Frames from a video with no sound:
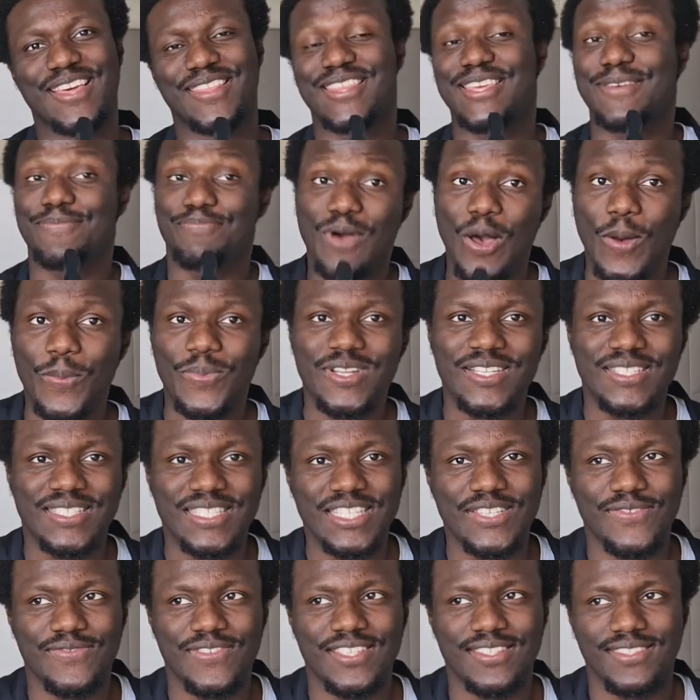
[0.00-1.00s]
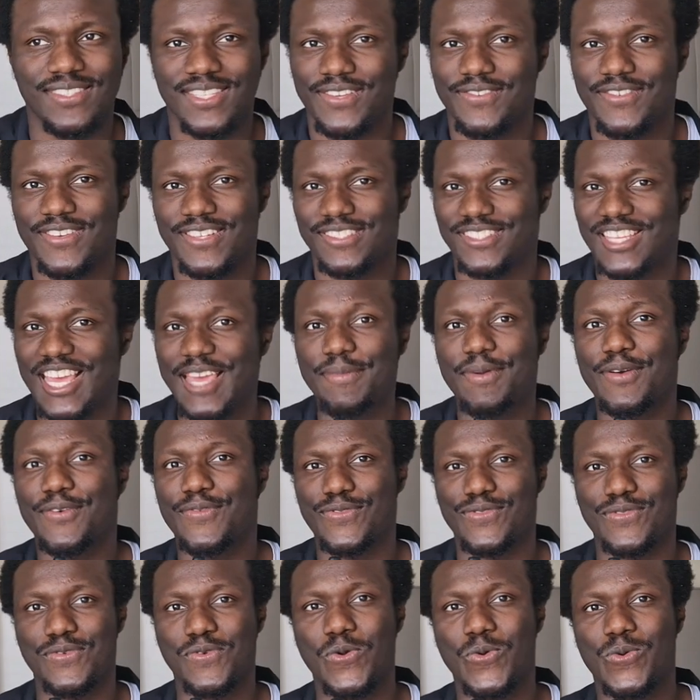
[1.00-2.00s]
the popular TV series Game of
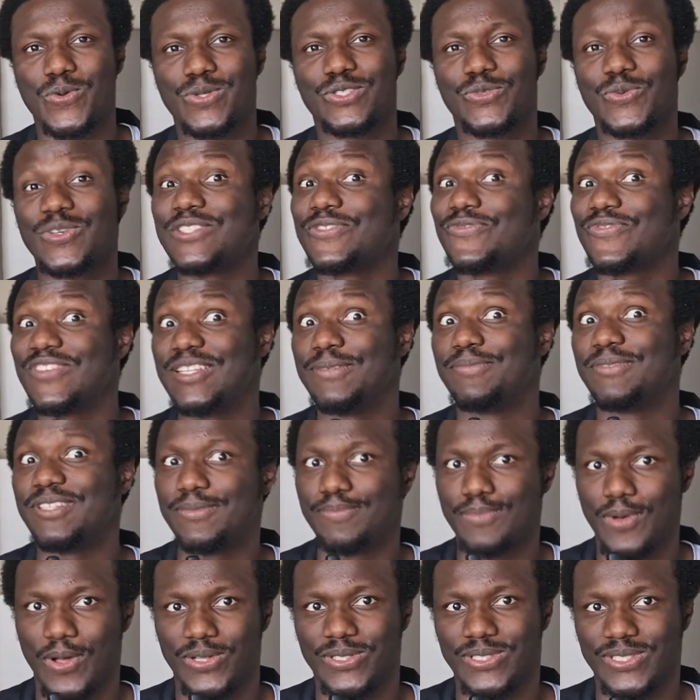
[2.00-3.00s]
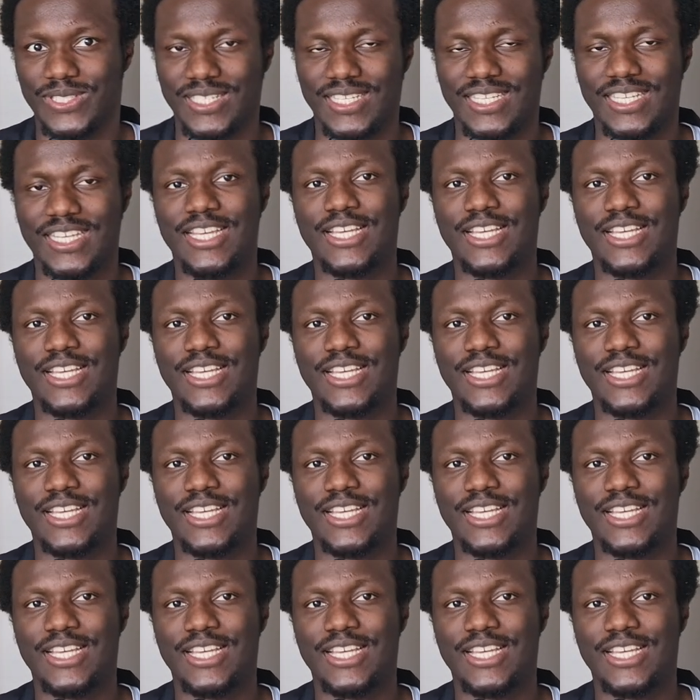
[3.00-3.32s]
Thrones was filmed in Malta.